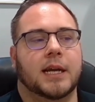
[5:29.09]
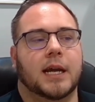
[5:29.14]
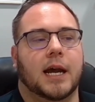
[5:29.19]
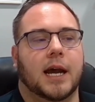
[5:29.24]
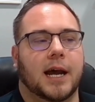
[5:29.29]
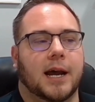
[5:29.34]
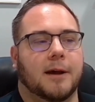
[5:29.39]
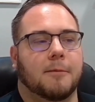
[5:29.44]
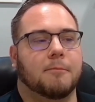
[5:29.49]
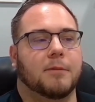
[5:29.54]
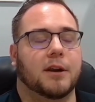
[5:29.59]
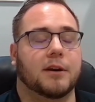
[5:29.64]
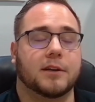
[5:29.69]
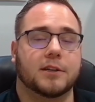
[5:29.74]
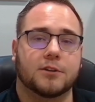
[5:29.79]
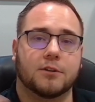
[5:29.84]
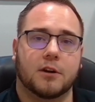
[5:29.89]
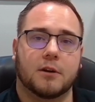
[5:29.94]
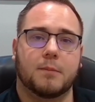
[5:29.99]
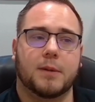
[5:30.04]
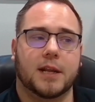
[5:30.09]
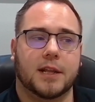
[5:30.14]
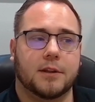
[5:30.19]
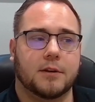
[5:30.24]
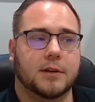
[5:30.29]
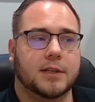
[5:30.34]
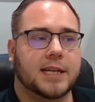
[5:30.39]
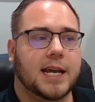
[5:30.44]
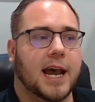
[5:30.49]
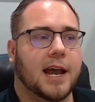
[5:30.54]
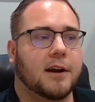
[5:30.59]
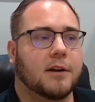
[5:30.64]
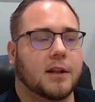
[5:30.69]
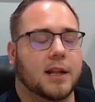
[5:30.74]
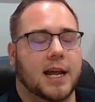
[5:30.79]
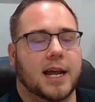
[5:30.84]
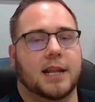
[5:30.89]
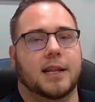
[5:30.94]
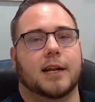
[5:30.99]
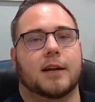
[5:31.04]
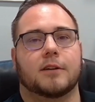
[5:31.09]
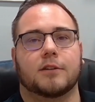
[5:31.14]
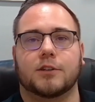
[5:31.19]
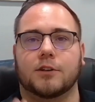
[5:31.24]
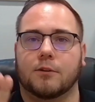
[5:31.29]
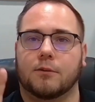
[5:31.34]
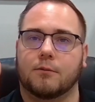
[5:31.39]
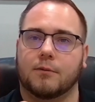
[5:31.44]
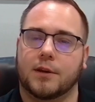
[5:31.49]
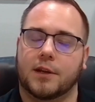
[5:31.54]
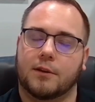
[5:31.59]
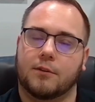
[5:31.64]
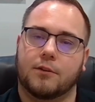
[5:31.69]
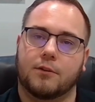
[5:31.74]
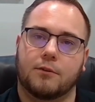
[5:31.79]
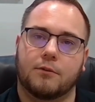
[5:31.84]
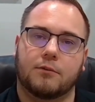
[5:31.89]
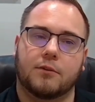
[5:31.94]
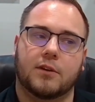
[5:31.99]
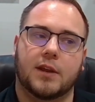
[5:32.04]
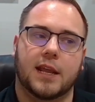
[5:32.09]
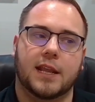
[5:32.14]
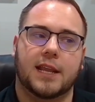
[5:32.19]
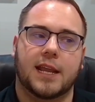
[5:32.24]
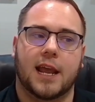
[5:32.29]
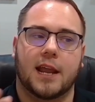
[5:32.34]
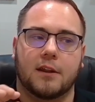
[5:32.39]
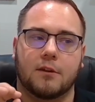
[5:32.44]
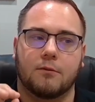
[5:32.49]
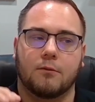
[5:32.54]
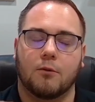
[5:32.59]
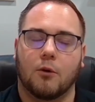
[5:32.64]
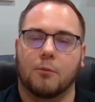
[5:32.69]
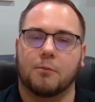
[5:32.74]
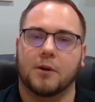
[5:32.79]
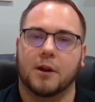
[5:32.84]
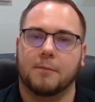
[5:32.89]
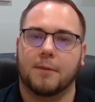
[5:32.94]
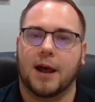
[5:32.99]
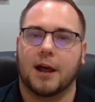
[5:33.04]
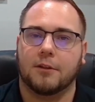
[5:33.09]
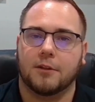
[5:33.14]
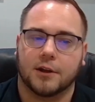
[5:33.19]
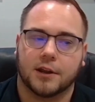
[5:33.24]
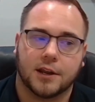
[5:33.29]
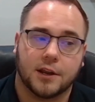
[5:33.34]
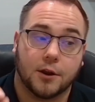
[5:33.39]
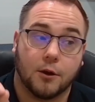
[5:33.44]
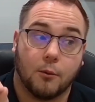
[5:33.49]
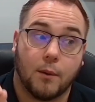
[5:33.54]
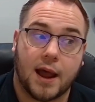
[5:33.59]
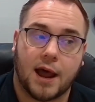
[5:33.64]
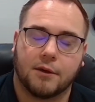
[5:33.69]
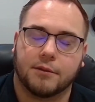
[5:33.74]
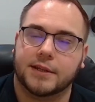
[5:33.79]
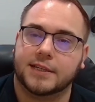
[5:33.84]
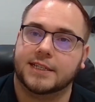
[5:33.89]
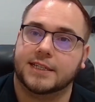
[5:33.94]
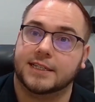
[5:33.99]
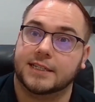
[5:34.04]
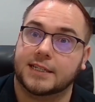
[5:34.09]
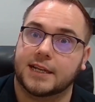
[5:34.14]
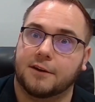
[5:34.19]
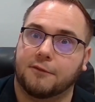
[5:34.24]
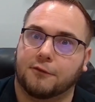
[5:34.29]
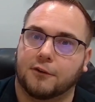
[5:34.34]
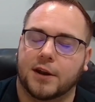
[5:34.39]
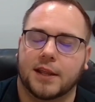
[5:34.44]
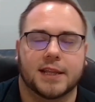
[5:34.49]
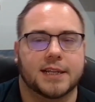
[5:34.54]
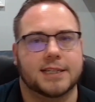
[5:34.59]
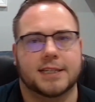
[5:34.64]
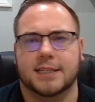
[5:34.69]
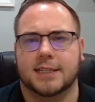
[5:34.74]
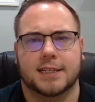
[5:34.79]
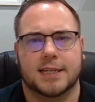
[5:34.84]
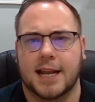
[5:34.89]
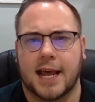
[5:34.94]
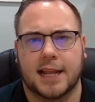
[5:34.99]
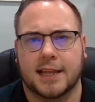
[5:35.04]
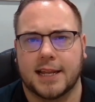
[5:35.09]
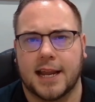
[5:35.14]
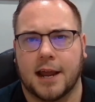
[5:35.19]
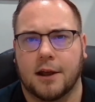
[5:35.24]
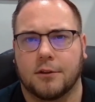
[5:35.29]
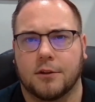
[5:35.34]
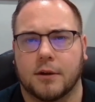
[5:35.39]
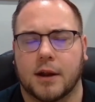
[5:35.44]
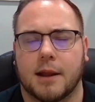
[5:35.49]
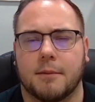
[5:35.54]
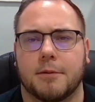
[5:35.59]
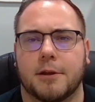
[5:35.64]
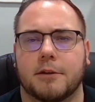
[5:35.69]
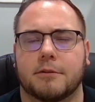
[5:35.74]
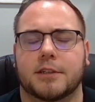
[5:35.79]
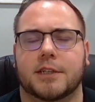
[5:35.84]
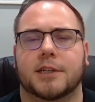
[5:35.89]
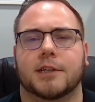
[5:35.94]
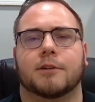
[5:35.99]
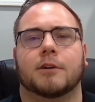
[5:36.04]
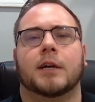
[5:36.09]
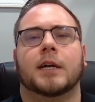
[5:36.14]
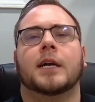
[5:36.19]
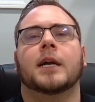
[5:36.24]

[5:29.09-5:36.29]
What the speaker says: There is going to be a little toggle on there, so when you do get that, you open up Outlook and go, wow, this is different. This is not the Outlook I'm used to.